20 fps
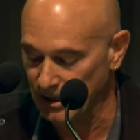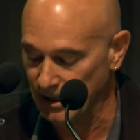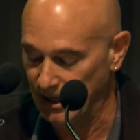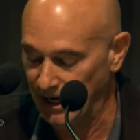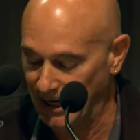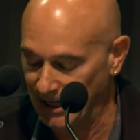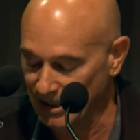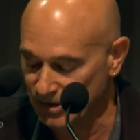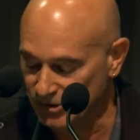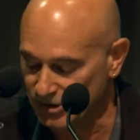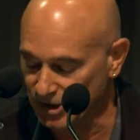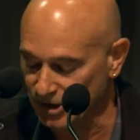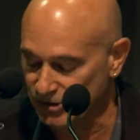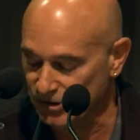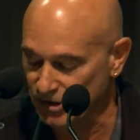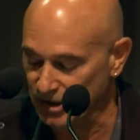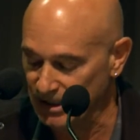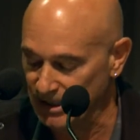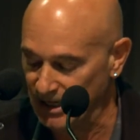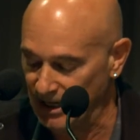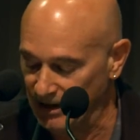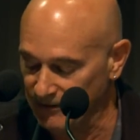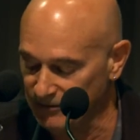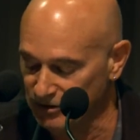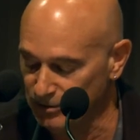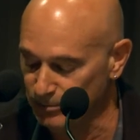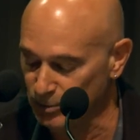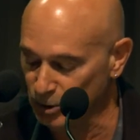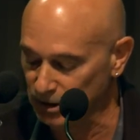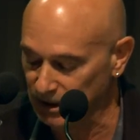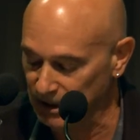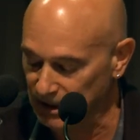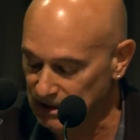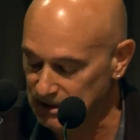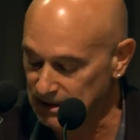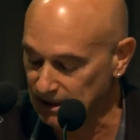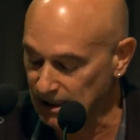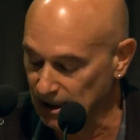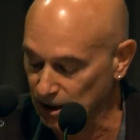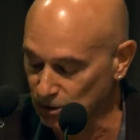as does the inevitable
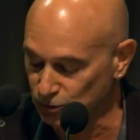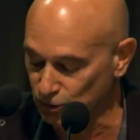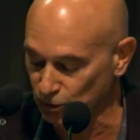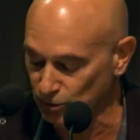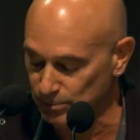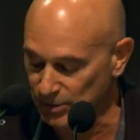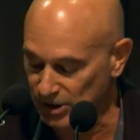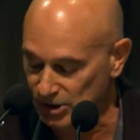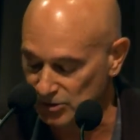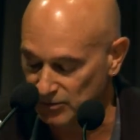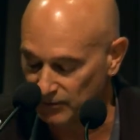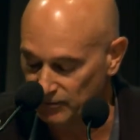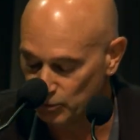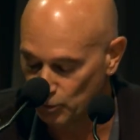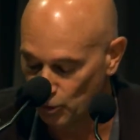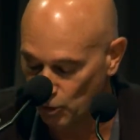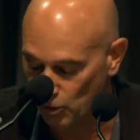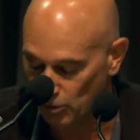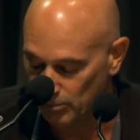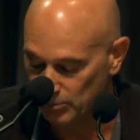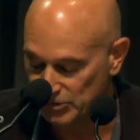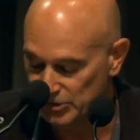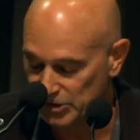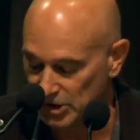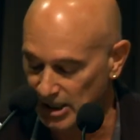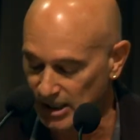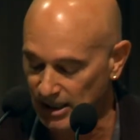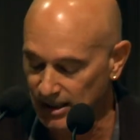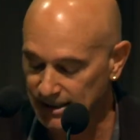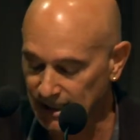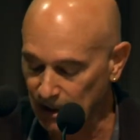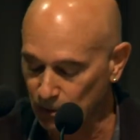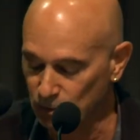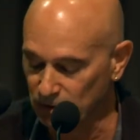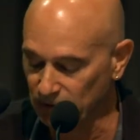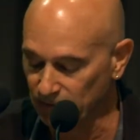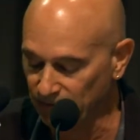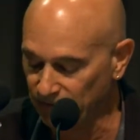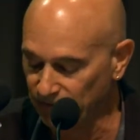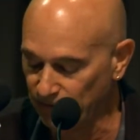intercultural mix of norms that
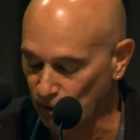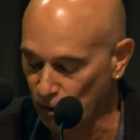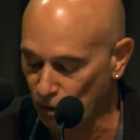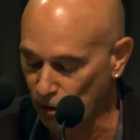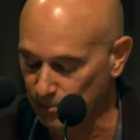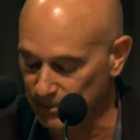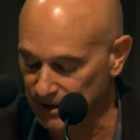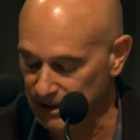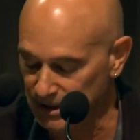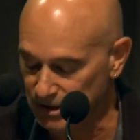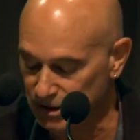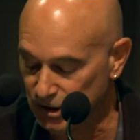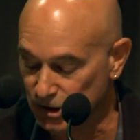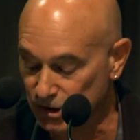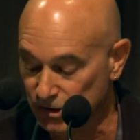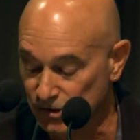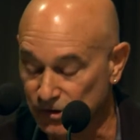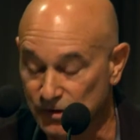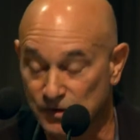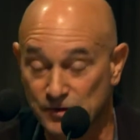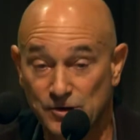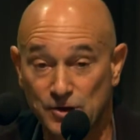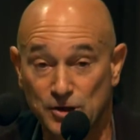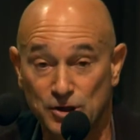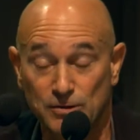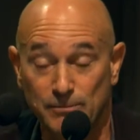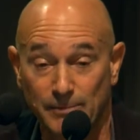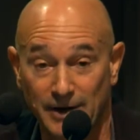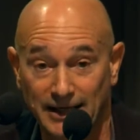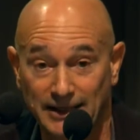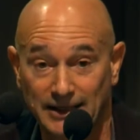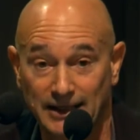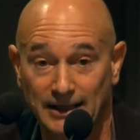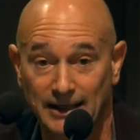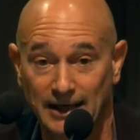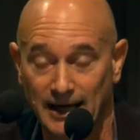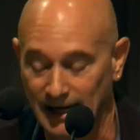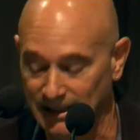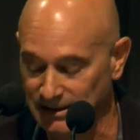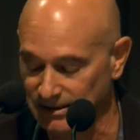will inform Indigenous
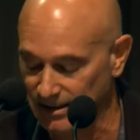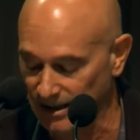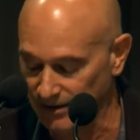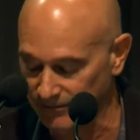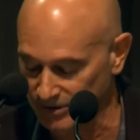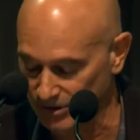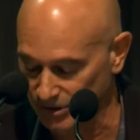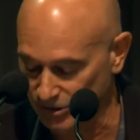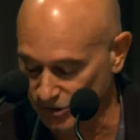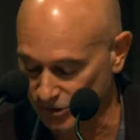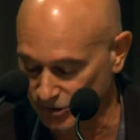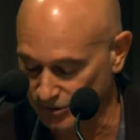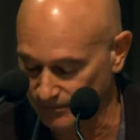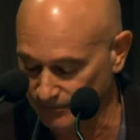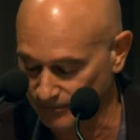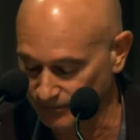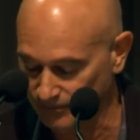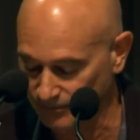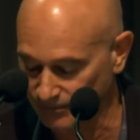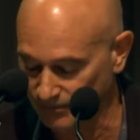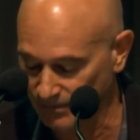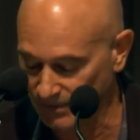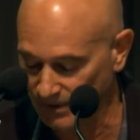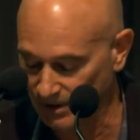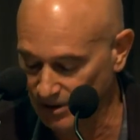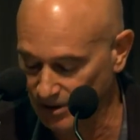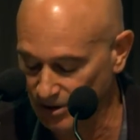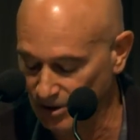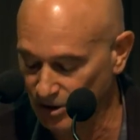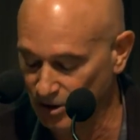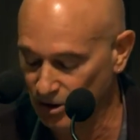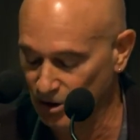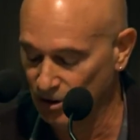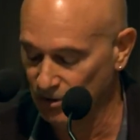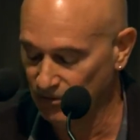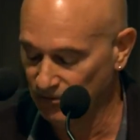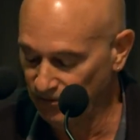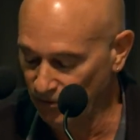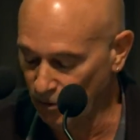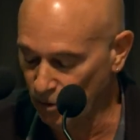decision-making and governance.
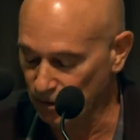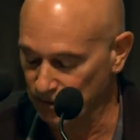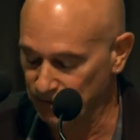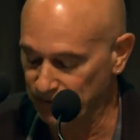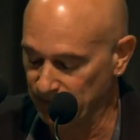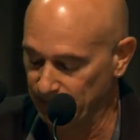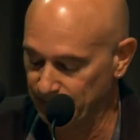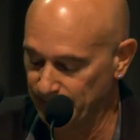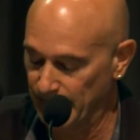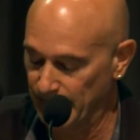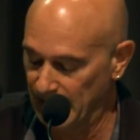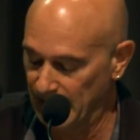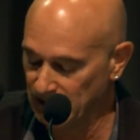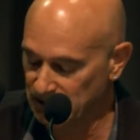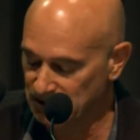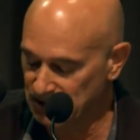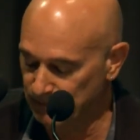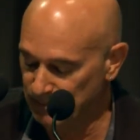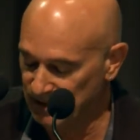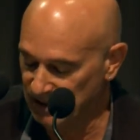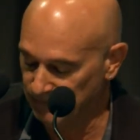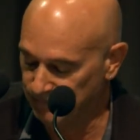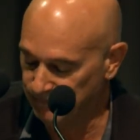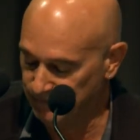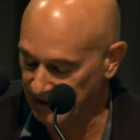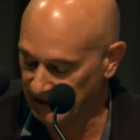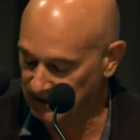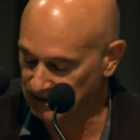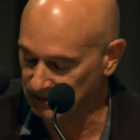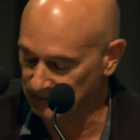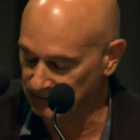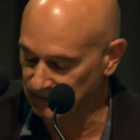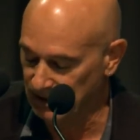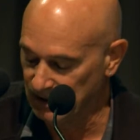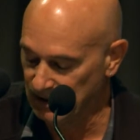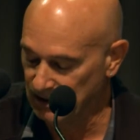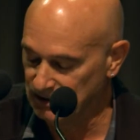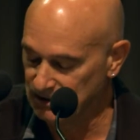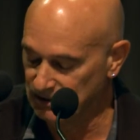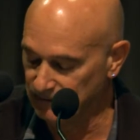Fourth, to be effective,
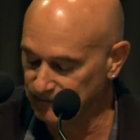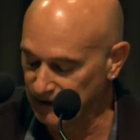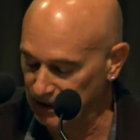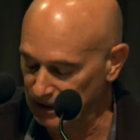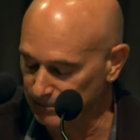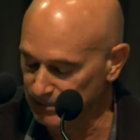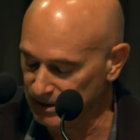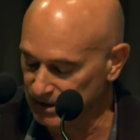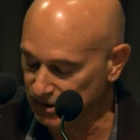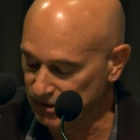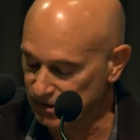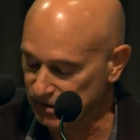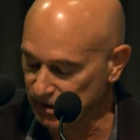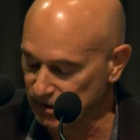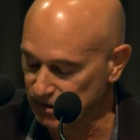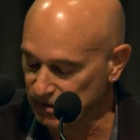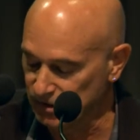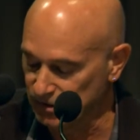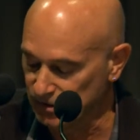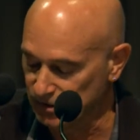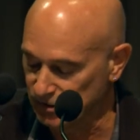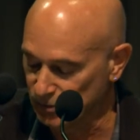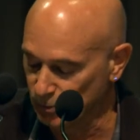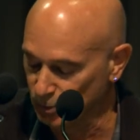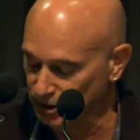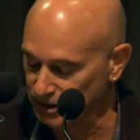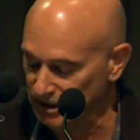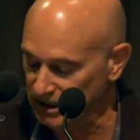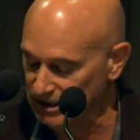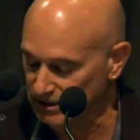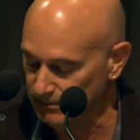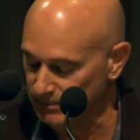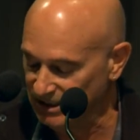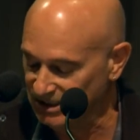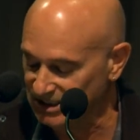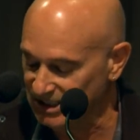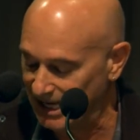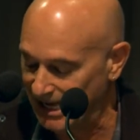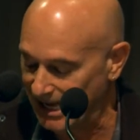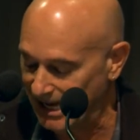development assistance will need to be
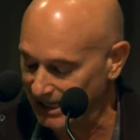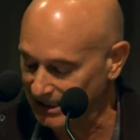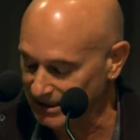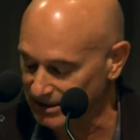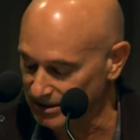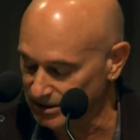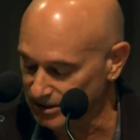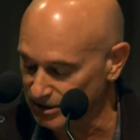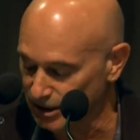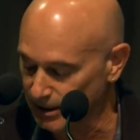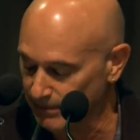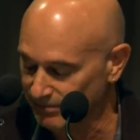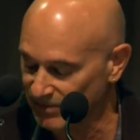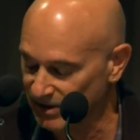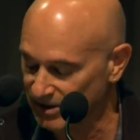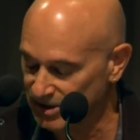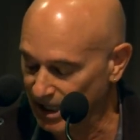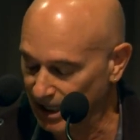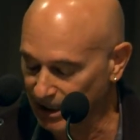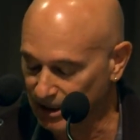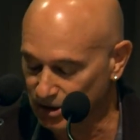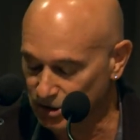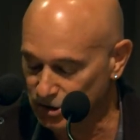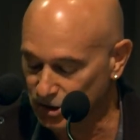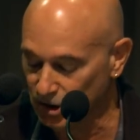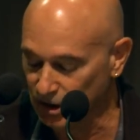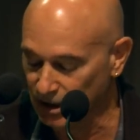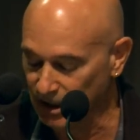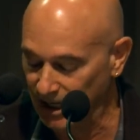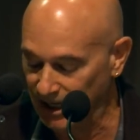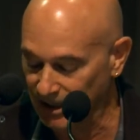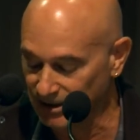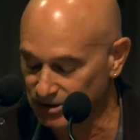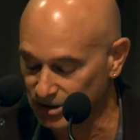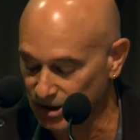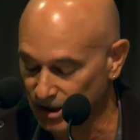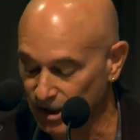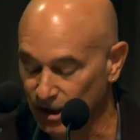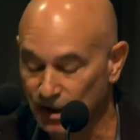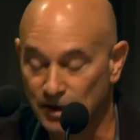targeted, take into account
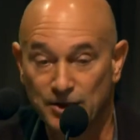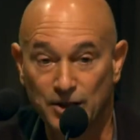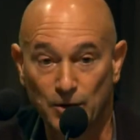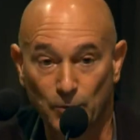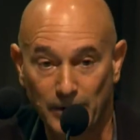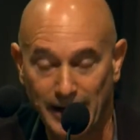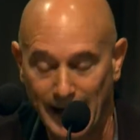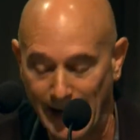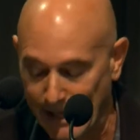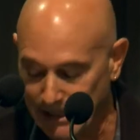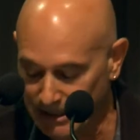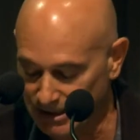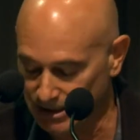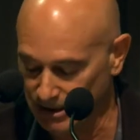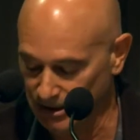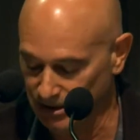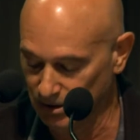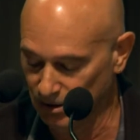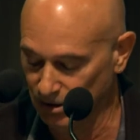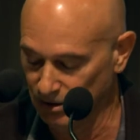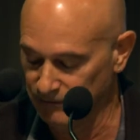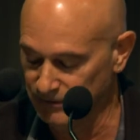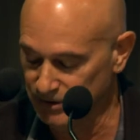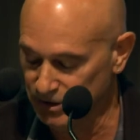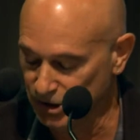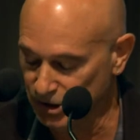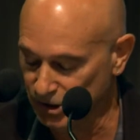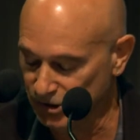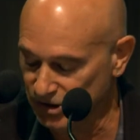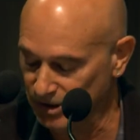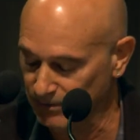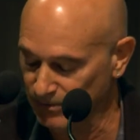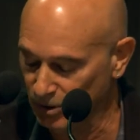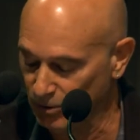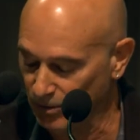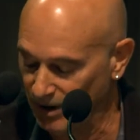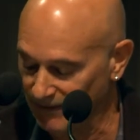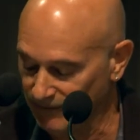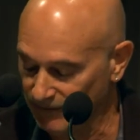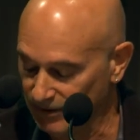the reality of Indigenous
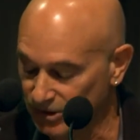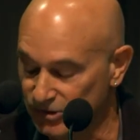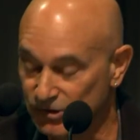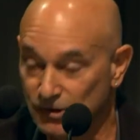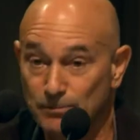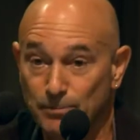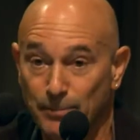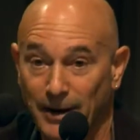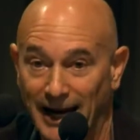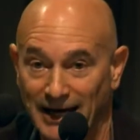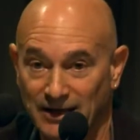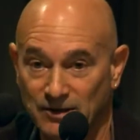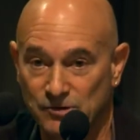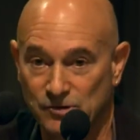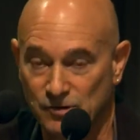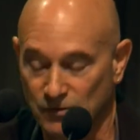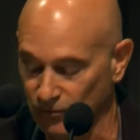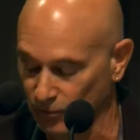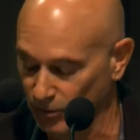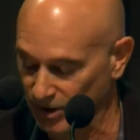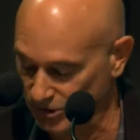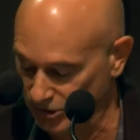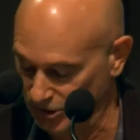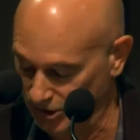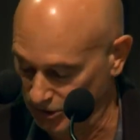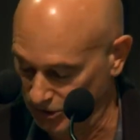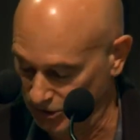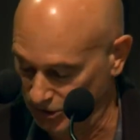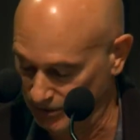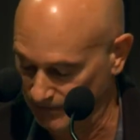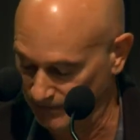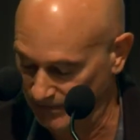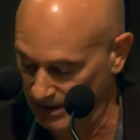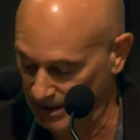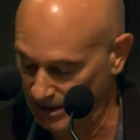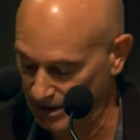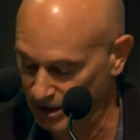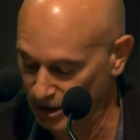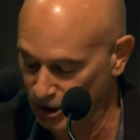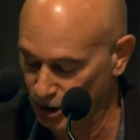demographics and patterns of residence.
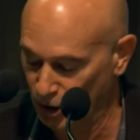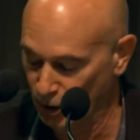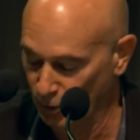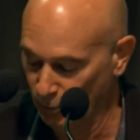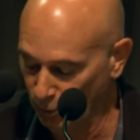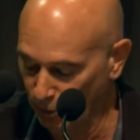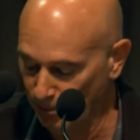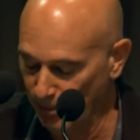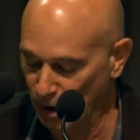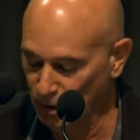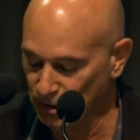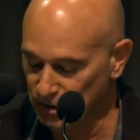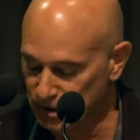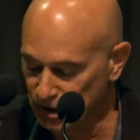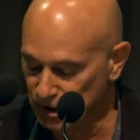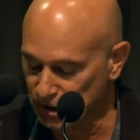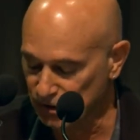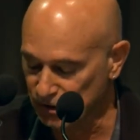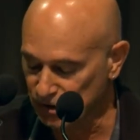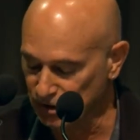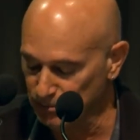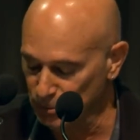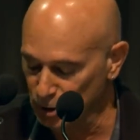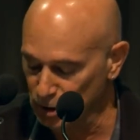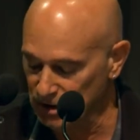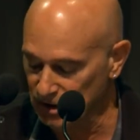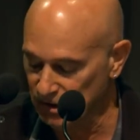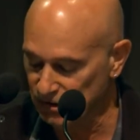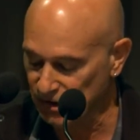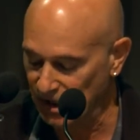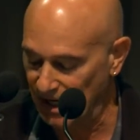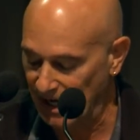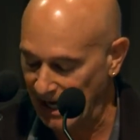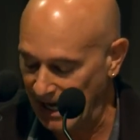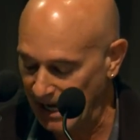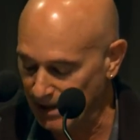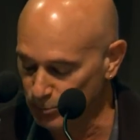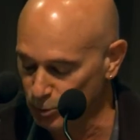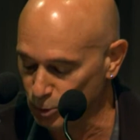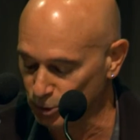Remote Indigenous communities
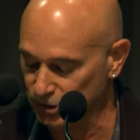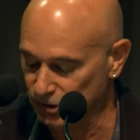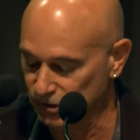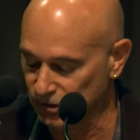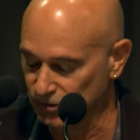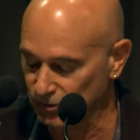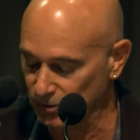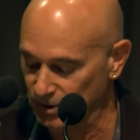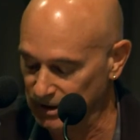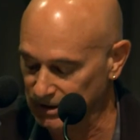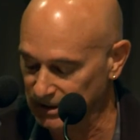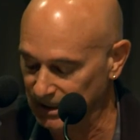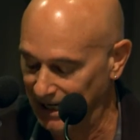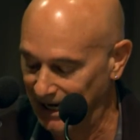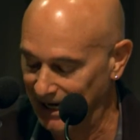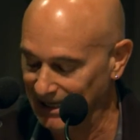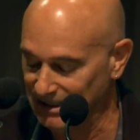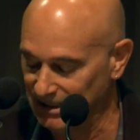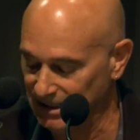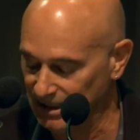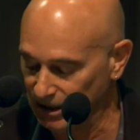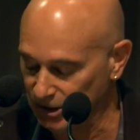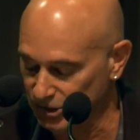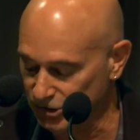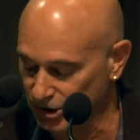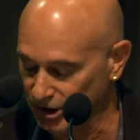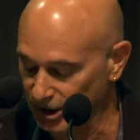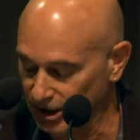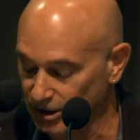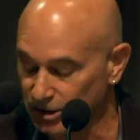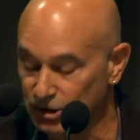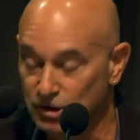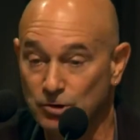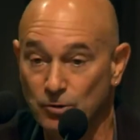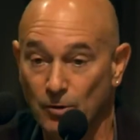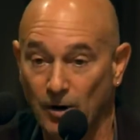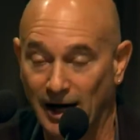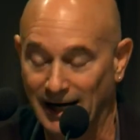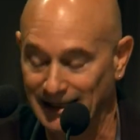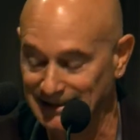are more discrete and easier
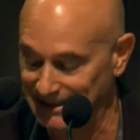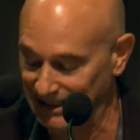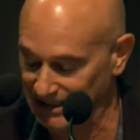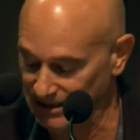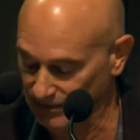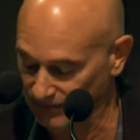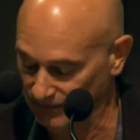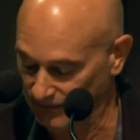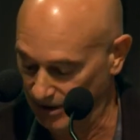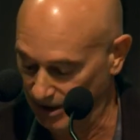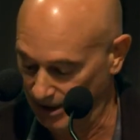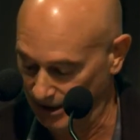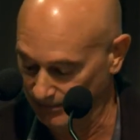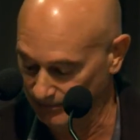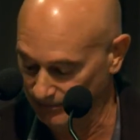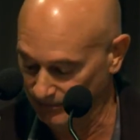to identify.